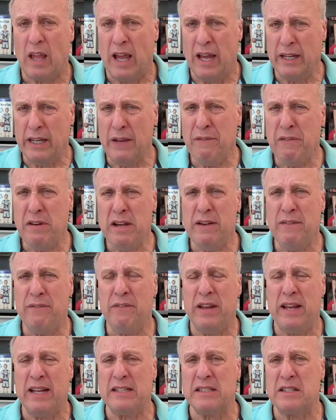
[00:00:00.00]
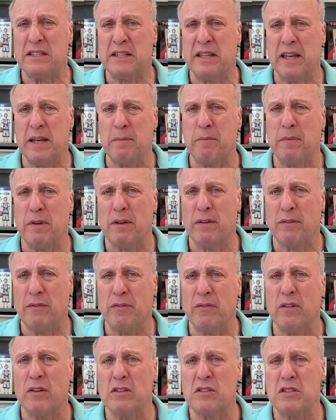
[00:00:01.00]
I'll give you an advanced tip.
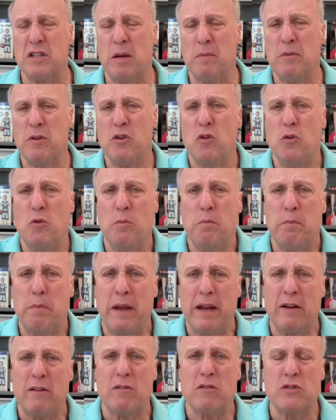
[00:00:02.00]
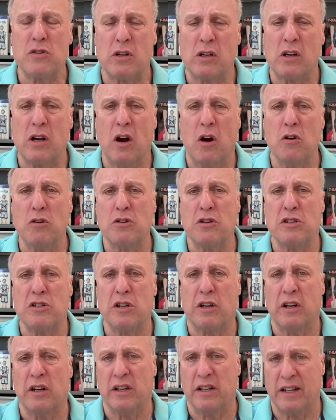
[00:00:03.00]
If some of you parents or coaches
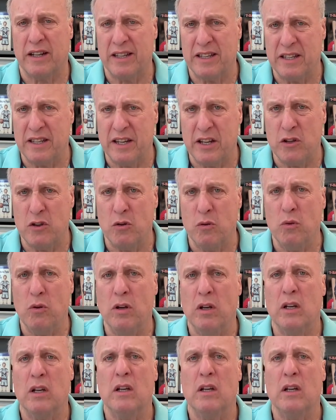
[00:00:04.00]
are going to continue